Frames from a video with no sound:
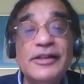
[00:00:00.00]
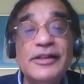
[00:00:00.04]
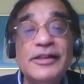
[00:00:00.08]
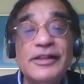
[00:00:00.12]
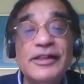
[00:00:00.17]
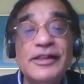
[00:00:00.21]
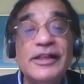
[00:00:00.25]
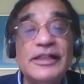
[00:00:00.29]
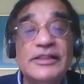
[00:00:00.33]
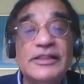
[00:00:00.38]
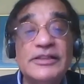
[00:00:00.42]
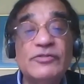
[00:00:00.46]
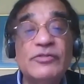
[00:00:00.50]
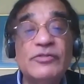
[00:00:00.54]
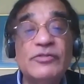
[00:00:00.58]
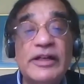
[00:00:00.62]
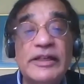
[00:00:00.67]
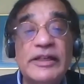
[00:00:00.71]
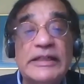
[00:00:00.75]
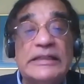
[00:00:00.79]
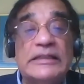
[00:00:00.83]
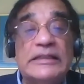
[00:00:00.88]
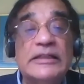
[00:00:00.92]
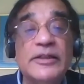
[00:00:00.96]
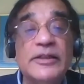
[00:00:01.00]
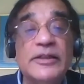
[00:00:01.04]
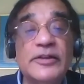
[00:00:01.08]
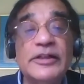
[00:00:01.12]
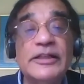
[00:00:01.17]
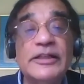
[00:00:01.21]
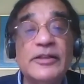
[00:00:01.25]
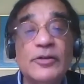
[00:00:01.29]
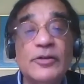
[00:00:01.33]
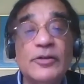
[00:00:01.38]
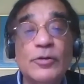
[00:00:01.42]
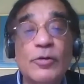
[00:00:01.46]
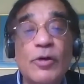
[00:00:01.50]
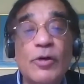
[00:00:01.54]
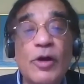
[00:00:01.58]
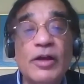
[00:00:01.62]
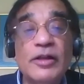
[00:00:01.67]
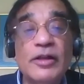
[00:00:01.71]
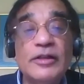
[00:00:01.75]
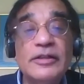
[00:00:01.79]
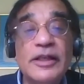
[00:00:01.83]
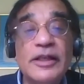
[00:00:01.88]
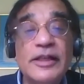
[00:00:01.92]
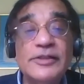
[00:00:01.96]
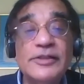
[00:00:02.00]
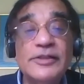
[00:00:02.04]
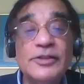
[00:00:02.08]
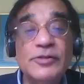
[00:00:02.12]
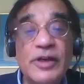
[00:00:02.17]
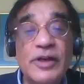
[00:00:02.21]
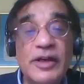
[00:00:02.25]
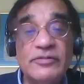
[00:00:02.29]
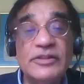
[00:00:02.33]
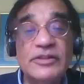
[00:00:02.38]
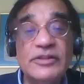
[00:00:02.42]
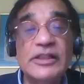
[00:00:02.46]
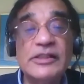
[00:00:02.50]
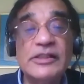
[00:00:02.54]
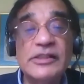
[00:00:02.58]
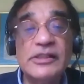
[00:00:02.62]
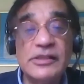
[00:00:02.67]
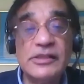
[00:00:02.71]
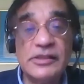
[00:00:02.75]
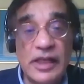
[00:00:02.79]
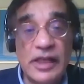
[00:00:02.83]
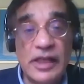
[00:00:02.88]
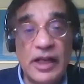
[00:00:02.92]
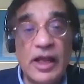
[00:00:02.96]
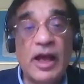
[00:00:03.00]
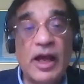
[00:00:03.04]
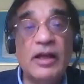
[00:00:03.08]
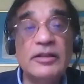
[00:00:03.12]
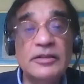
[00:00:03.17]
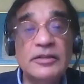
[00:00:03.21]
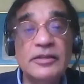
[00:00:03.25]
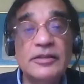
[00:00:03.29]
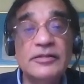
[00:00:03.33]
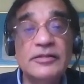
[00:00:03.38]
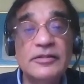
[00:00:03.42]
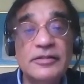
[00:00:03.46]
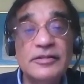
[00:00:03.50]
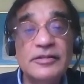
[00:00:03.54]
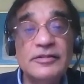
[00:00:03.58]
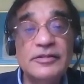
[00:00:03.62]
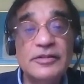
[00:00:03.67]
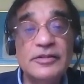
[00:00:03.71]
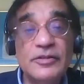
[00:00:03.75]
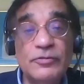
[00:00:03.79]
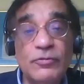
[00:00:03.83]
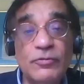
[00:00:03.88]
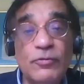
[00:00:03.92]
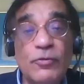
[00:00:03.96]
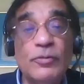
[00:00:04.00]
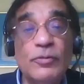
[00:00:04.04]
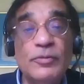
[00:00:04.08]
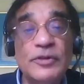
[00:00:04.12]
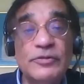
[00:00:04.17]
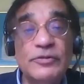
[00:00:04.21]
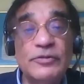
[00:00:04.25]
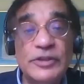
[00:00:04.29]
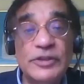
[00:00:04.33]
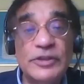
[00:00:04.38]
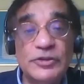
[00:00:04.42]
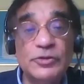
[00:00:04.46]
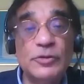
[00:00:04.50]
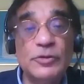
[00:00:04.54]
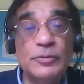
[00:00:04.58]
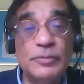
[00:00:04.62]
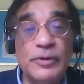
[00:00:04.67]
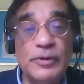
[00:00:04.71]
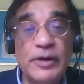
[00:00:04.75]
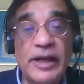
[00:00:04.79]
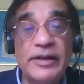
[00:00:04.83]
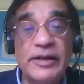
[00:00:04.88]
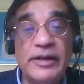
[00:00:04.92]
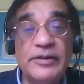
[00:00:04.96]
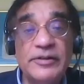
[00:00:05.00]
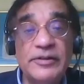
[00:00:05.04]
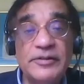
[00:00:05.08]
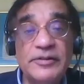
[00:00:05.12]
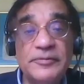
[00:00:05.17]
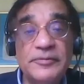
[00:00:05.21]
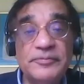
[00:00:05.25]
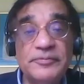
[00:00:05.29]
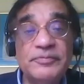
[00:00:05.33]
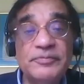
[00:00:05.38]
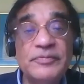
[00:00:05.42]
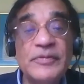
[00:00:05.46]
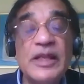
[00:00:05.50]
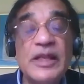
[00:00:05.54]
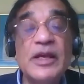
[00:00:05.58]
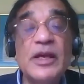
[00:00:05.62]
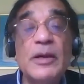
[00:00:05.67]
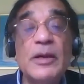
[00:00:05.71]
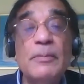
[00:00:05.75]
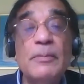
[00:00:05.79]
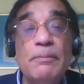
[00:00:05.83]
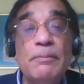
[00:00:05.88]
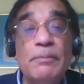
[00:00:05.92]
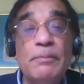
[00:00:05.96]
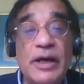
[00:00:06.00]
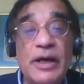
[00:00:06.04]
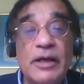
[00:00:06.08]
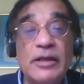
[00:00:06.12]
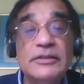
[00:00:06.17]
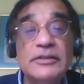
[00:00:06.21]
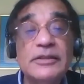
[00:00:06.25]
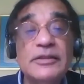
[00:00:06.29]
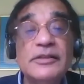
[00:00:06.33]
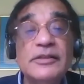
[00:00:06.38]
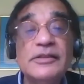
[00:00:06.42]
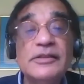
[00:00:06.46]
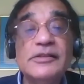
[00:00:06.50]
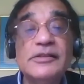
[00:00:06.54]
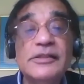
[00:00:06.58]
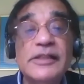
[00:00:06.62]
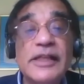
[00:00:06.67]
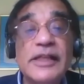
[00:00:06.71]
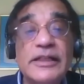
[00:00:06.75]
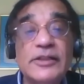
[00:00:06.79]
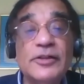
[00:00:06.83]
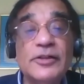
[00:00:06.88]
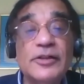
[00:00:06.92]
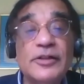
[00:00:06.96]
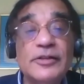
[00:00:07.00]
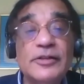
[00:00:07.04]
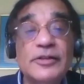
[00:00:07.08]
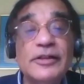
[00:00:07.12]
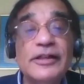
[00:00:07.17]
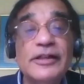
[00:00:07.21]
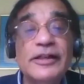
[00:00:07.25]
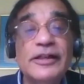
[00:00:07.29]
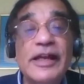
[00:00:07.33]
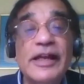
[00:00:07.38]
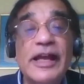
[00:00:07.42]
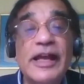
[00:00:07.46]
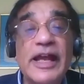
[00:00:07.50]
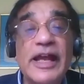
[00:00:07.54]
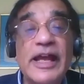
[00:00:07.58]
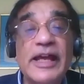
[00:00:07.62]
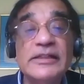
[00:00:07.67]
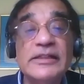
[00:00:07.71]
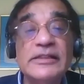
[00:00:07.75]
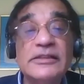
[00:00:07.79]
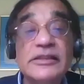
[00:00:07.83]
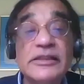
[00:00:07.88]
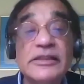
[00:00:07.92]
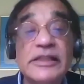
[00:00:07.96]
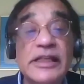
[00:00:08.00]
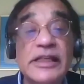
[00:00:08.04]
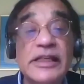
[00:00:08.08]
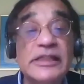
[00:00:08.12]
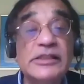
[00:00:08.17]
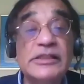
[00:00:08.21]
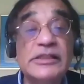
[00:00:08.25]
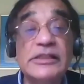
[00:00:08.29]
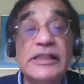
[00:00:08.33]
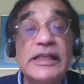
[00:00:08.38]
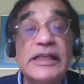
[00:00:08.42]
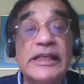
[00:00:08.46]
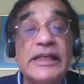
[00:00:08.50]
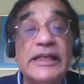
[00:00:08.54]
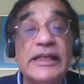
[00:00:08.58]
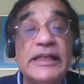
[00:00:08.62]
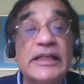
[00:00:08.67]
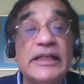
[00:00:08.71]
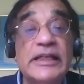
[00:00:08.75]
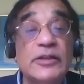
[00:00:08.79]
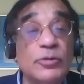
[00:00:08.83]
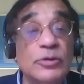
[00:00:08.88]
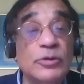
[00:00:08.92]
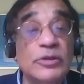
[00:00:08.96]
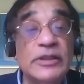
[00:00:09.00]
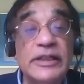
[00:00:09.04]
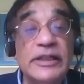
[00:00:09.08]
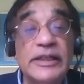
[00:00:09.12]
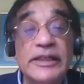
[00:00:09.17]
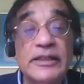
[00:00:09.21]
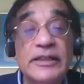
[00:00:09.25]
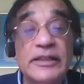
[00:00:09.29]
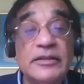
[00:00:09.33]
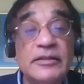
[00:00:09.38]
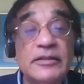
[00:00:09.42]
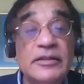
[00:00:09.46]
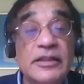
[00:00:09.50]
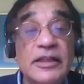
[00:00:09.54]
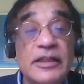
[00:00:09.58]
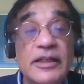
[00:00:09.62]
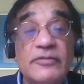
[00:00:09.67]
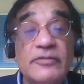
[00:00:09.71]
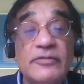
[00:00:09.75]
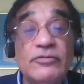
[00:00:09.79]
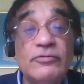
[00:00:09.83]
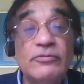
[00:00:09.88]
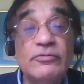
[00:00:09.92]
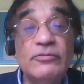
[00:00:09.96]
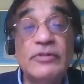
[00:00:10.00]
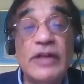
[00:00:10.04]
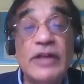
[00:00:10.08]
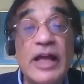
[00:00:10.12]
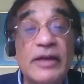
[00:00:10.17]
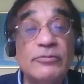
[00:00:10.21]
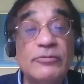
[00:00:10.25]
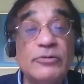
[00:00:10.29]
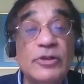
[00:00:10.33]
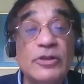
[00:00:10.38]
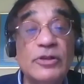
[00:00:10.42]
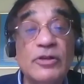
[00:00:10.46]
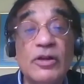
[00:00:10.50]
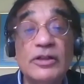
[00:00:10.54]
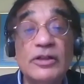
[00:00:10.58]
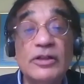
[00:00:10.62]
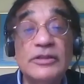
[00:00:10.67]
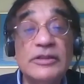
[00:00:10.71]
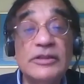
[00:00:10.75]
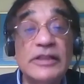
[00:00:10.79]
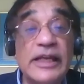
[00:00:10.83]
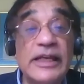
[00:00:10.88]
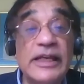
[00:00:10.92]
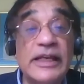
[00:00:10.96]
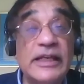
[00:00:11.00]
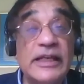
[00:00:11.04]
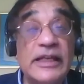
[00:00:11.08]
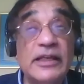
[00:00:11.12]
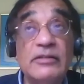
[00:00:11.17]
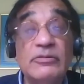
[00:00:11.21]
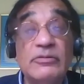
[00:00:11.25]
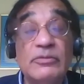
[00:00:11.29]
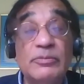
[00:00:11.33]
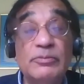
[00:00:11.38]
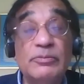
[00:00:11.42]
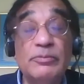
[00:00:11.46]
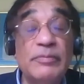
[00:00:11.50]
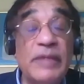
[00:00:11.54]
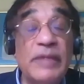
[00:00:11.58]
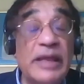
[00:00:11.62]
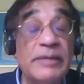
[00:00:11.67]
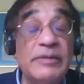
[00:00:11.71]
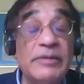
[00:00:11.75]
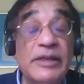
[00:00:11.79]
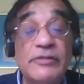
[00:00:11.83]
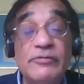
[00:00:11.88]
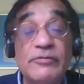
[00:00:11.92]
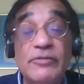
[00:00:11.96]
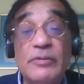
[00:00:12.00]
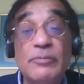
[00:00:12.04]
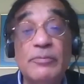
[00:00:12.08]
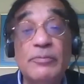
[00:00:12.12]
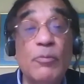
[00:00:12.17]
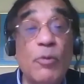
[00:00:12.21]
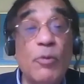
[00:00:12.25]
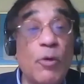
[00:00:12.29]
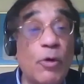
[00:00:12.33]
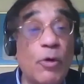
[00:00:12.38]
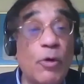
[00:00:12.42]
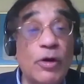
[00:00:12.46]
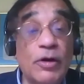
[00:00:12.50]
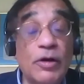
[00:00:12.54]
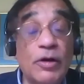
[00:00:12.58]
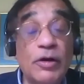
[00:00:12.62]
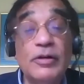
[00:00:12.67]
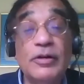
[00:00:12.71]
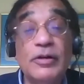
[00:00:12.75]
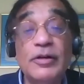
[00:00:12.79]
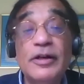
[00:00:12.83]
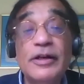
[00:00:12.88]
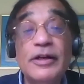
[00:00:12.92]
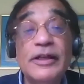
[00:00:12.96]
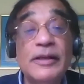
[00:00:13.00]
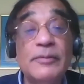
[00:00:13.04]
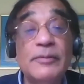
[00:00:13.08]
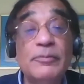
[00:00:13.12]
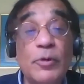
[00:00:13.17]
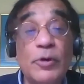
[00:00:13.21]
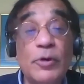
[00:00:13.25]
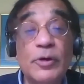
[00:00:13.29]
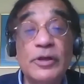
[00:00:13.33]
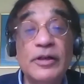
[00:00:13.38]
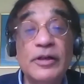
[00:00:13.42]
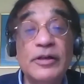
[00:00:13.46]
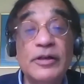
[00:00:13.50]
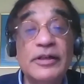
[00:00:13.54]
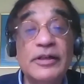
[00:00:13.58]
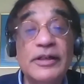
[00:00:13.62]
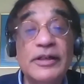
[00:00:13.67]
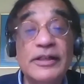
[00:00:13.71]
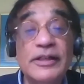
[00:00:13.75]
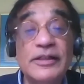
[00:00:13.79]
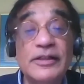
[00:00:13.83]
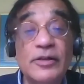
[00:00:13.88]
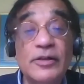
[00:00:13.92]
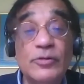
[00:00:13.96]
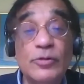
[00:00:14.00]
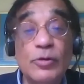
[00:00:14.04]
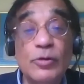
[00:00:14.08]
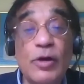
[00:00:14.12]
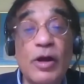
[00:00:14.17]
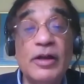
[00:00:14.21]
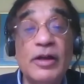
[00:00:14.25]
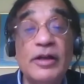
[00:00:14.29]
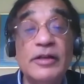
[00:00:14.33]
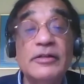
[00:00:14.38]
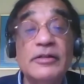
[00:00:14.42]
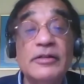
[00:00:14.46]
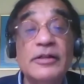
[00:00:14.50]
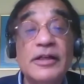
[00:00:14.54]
it's very clear in the Quran that you have this salat, the formal ritual prayer, but zikr is equally, if I would not say maybe even more important in the Quran,